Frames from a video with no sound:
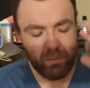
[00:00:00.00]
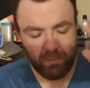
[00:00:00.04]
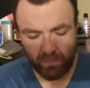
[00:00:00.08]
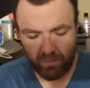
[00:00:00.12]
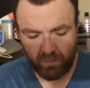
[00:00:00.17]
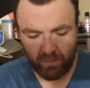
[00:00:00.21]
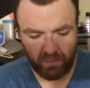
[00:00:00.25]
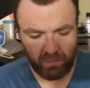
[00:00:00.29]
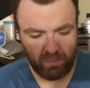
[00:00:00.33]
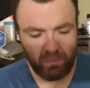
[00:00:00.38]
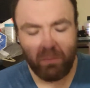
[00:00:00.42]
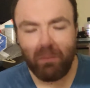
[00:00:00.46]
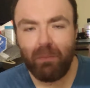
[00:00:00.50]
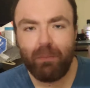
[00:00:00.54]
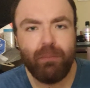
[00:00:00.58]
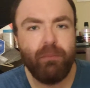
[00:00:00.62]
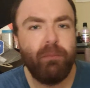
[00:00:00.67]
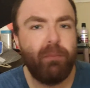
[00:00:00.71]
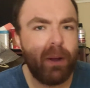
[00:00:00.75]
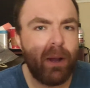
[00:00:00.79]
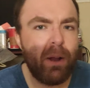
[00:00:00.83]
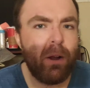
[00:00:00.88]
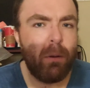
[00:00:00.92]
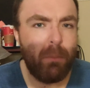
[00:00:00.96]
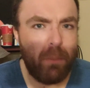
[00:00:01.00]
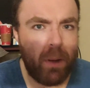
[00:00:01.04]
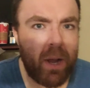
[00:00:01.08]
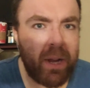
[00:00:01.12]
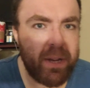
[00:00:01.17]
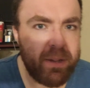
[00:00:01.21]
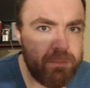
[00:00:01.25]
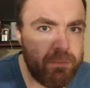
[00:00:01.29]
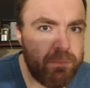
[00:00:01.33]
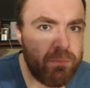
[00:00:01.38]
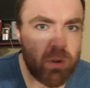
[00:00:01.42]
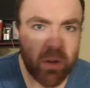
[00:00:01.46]
bear in
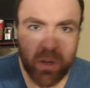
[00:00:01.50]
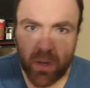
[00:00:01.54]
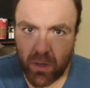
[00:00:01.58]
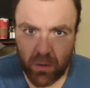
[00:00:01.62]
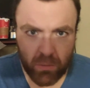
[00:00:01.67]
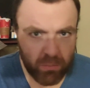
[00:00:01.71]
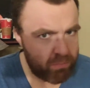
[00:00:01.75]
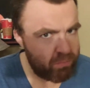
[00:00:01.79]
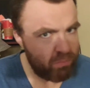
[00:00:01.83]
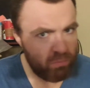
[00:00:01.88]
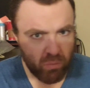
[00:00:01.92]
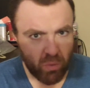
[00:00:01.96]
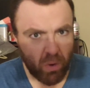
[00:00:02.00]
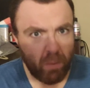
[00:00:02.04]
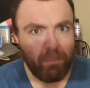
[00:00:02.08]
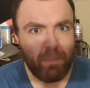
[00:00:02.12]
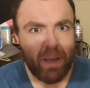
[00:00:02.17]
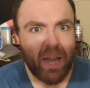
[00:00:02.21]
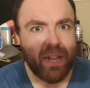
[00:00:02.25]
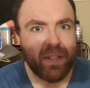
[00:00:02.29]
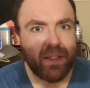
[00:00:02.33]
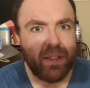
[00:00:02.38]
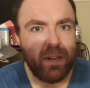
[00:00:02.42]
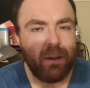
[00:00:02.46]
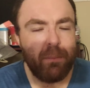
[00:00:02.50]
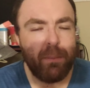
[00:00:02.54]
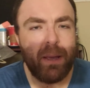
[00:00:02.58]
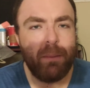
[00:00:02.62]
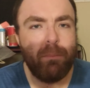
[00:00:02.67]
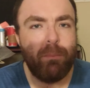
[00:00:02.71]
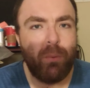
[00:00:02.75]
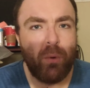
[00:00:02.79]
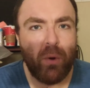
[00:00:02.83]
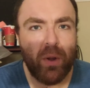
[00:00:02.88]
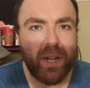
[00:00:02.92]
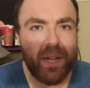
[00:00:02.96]
mind, we're going to run back to the
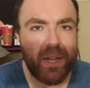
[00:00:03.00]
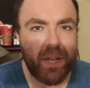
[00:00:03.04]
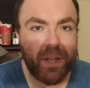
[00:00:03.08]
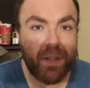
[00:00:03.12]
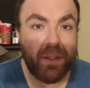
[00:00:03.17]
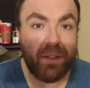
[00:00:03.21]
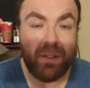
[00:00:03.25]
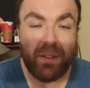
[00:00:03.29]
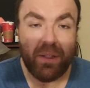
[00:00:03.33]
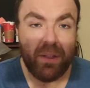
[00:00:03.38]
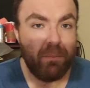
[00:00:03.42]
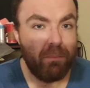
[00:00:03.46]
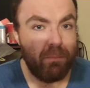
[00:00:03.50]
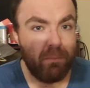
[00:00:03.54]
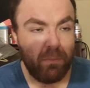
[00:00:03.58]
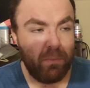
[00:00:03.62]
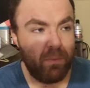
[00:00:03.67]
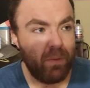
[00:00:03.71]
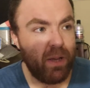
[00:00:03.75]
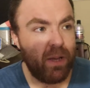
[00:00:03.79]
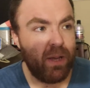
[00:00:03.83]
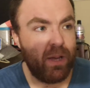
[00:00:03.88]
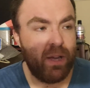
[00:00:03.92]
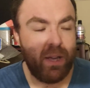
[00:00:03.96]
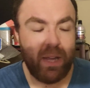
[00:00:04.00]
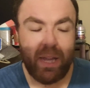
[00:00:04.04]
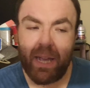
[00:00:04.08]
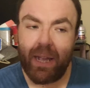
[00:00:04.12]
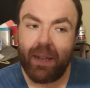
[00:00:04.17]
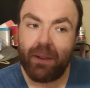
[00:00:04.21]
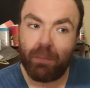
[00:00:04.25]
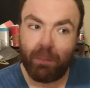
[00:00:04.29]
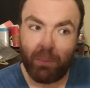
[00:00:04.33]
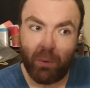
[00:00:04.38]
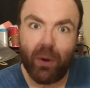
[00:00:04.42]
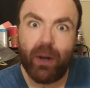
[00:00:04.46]
main point, because
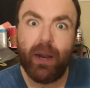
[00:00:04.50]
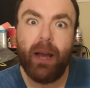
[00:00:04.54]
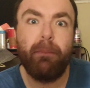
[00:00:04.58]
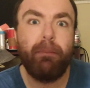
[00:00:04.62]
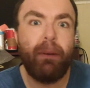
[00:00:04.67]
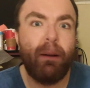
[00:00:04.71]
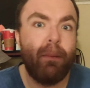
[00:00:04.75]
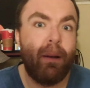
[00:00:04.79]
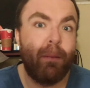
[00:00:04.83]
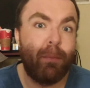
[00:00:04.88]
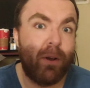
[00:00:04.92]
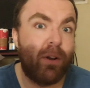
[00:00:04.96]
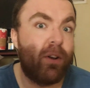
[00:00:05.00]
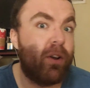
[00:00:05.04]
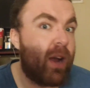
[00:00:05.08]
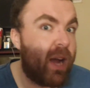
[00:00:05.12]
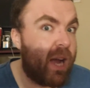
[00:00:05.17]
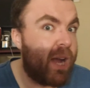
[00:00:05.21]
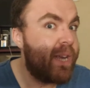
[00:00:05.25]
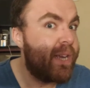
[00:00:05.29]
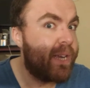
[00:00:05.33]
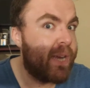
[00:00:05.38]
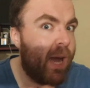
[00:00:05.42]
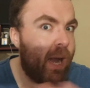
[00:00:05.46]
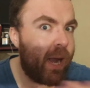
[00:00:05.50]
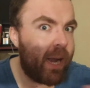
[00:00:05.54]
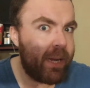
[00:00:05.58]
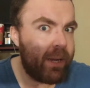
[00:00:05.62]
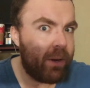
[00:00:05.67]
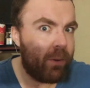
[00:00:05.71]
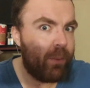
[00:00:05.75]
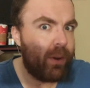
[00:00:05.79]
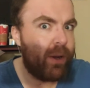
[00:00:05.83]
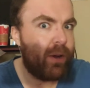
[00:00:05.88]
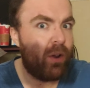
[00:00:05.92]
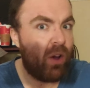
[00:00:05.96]
as pointed out by my brother, I kind
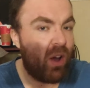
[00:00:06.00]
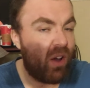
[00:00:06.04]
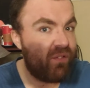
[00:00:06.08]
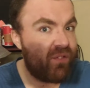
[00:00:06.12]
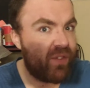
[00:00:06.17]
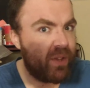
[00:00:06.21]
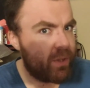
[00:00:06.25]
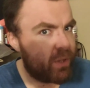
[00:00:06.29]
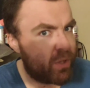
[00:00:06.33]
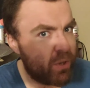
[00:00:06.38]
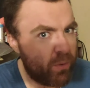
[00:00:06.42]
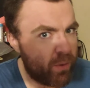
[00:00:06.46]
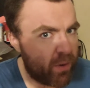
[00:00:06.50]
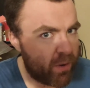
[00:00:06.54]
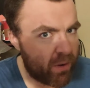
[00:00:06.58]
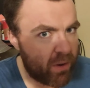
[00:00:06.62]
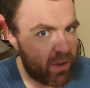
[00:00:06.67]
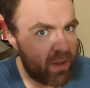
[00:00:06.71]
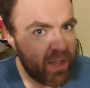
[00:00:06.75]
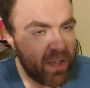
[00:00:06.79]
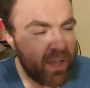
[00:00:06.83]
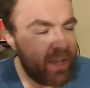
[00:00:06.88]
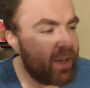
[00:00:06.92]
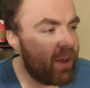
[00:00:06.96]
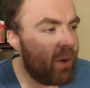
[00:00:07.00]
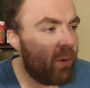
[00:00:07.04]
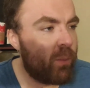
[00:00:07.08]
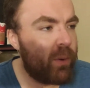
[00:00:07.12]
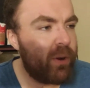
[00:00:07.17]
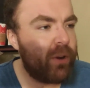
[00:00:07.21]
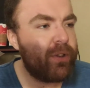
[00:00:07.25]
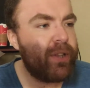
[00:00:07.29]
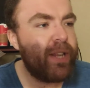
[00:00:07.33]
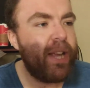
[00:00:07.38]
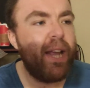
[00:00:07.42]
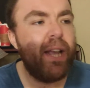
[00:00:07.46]
of went off into a
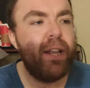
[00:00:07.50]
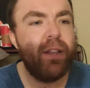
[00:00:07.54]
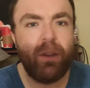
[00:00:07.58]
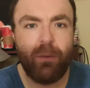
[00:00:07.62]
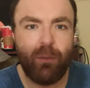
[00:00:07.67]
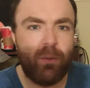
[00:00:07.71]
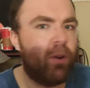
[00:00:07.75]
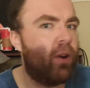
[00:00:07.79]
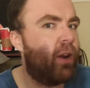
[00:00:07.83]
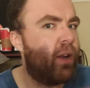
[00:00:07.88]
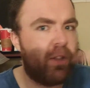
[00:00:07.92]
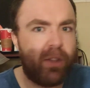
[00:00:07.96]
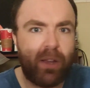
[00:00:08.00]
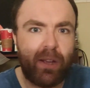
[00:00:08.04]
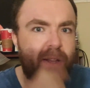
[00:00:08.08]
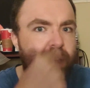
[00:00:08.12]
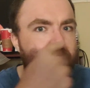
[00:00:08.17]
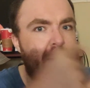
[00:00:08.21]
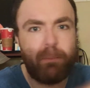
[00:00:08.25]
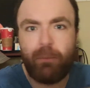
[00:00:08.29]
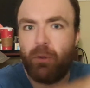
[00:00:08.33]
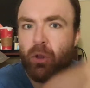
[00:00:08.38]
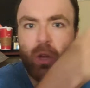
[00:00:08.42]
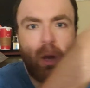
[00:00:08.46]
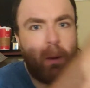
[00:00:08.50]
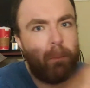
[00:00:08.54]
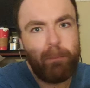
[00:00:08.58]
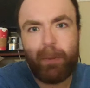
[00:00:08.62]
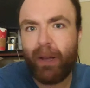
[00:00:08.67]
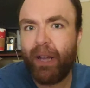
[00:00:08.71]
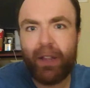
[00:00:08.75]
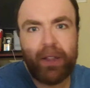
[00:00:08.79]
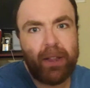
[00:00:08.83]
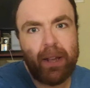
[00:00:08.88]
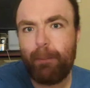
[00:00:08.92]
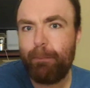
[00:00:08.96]
weird tangent where I just kept
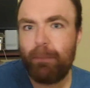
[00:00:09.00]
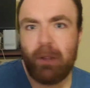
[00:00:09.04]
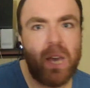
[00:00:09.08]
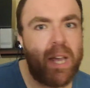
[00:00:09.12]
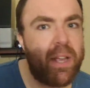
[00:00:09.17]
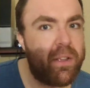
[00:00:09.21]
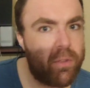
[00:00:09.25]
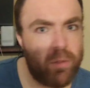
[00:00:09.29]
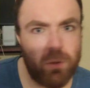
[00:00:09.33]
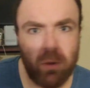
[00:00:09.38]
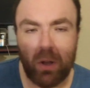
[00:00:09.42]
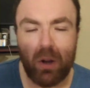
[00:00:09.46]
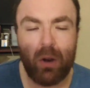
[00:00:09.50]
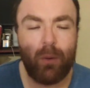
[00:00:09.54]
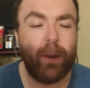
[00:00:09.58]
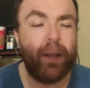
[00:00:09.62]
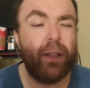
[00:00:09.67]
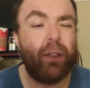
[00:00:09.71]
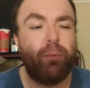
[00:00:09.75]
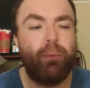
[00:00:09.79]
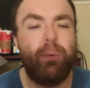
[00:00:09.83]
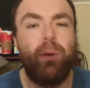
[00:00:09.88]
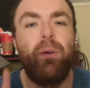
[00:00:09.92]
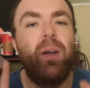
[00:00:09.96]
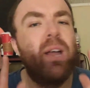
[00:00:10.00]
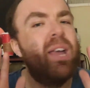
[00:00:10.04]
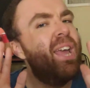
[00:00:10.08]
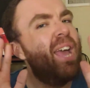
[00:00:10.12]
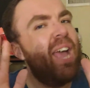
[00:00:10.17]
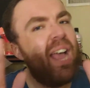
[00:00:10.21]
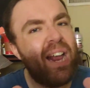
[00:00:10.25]
jumping subjects all the way through.